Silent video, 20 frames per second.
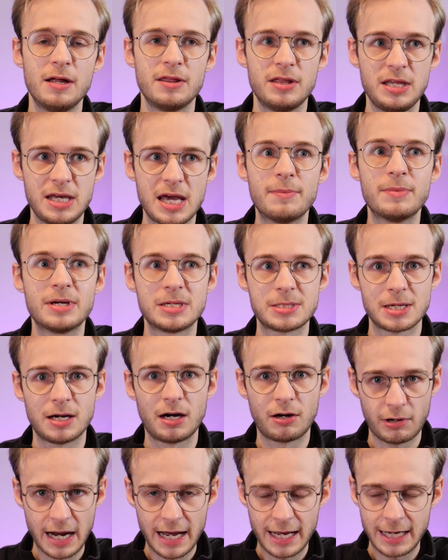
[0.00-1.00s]
The
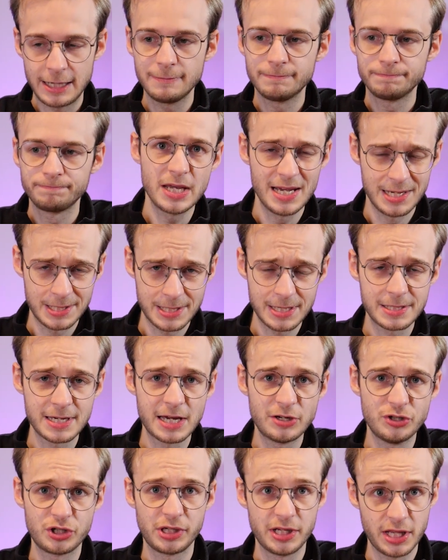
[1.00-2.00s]
MSRA is
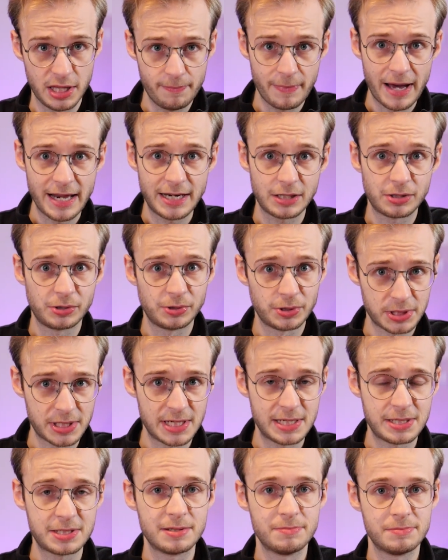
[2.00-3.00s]
essentially the medical
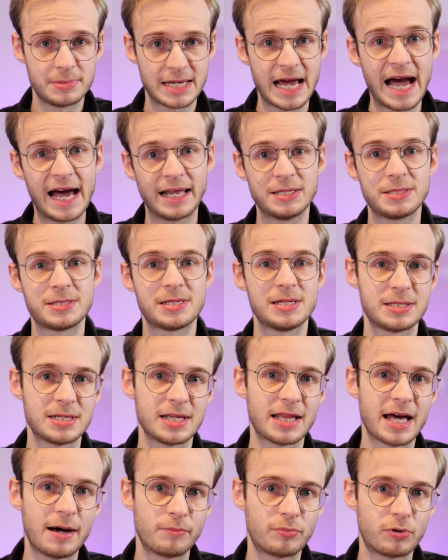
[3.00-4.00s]
system's answer to
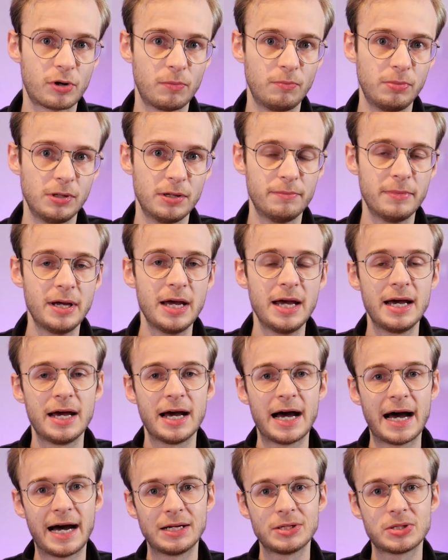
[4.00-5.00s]
that problem
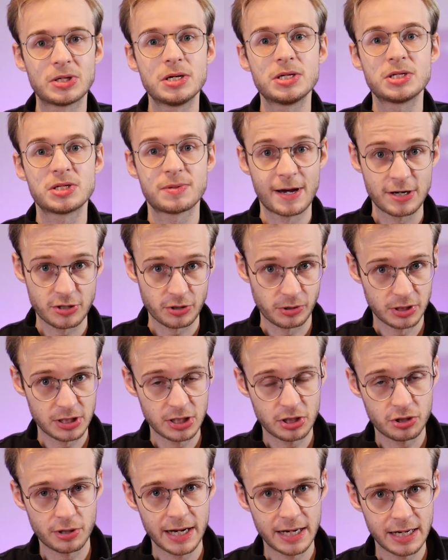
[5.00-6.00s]
at specialty
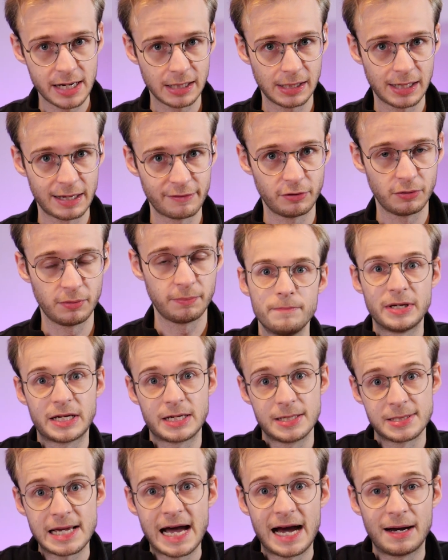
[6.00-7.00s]
training level,
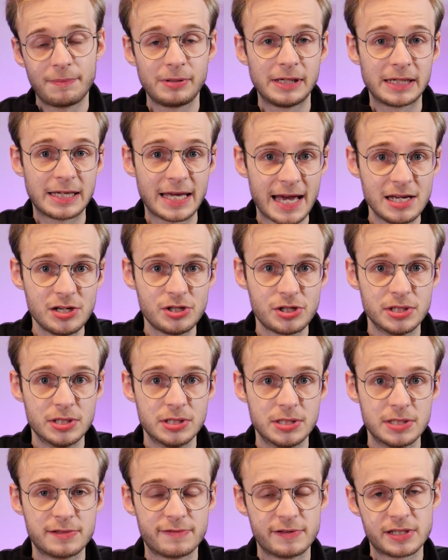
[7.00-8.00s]
because
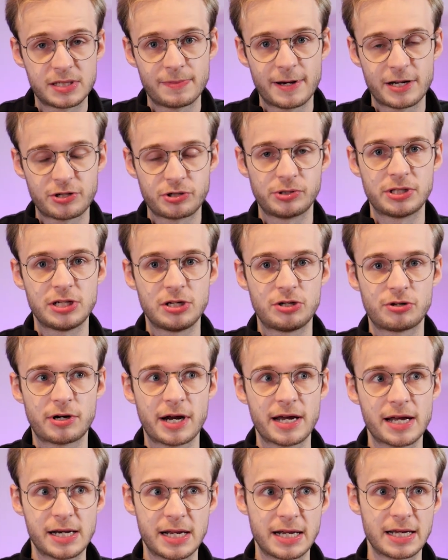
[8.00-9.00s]
applications for specialty
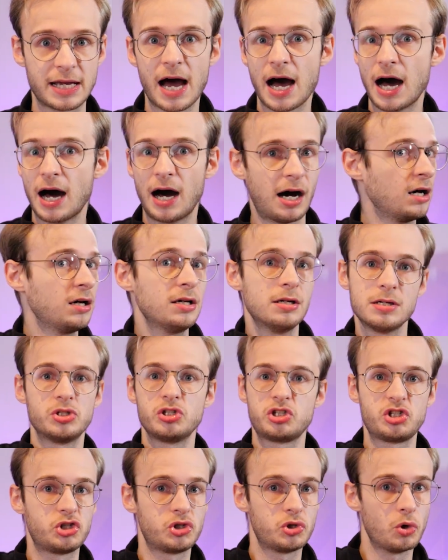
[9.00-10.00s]
training are
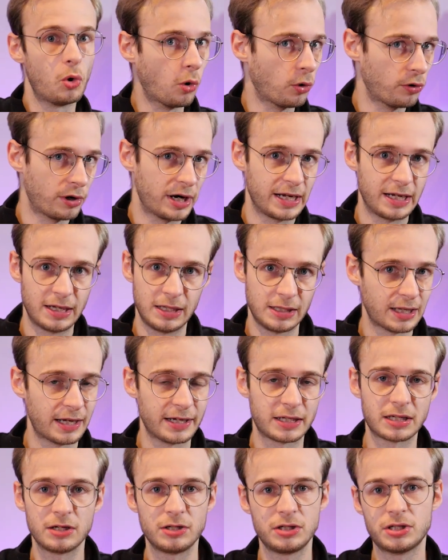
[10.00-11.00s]
soaring,
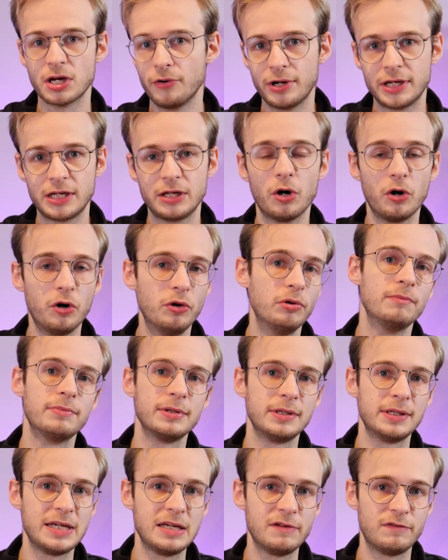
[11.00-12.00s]
like going
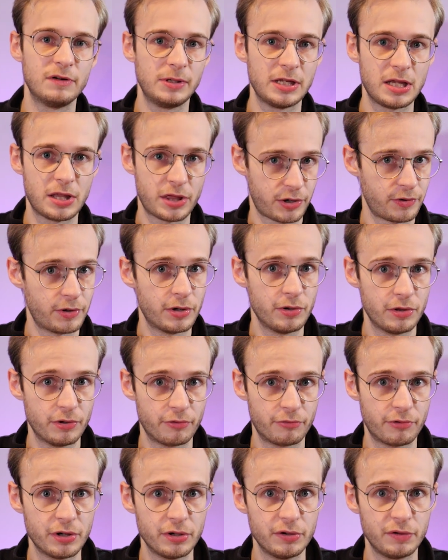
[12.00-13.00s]
unbelievably through the
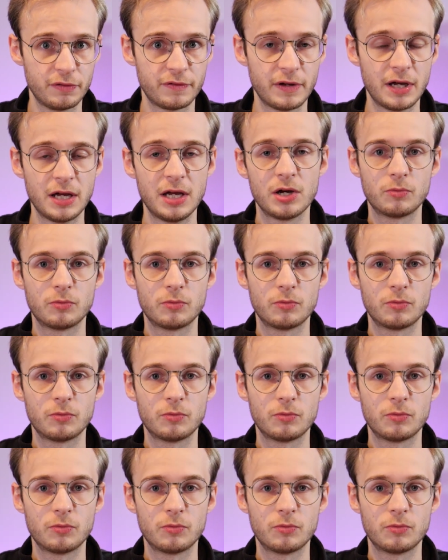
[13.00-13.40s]
roof.